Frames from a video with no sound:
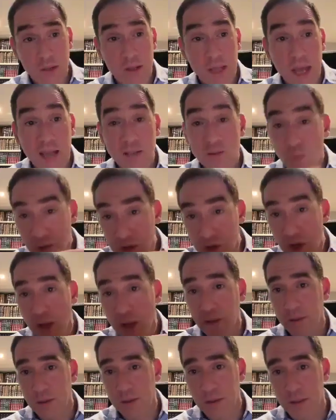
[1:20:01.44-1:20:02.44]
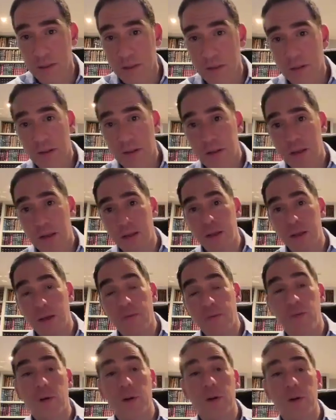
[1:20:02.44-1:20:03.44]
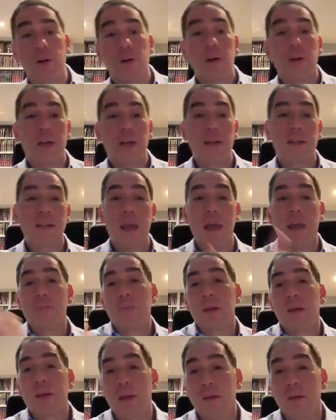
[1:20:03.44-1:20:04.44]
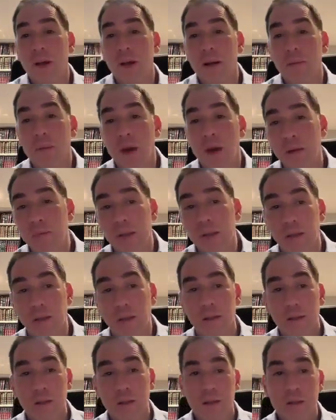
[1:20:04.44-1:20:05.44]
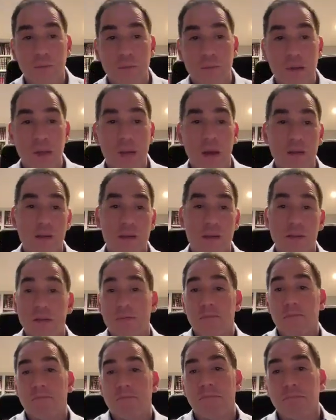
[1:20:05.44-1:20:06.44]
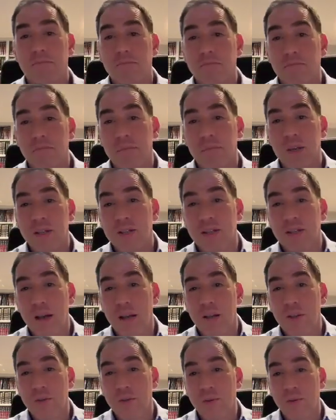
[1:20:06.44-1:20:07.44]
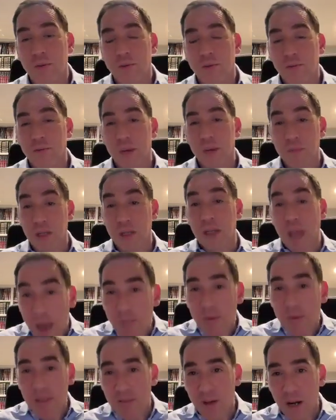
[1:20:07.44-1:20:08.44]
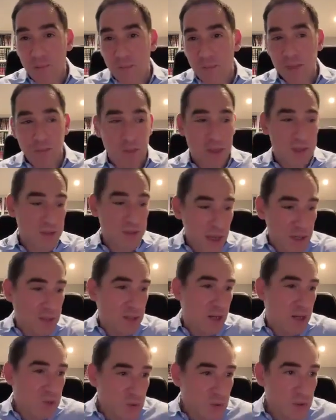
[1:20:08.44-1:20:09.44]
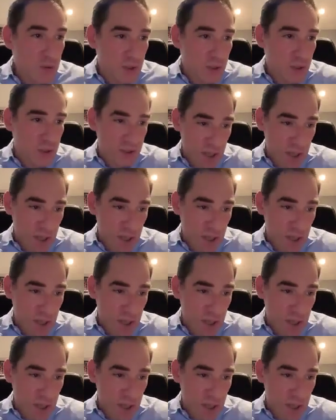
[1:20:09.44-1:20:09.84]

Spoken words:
So that's what gelatin is, and therefore it can't be a davar ma'amid because it's not asur. I mean, it can be davar amid, but it's not an asur.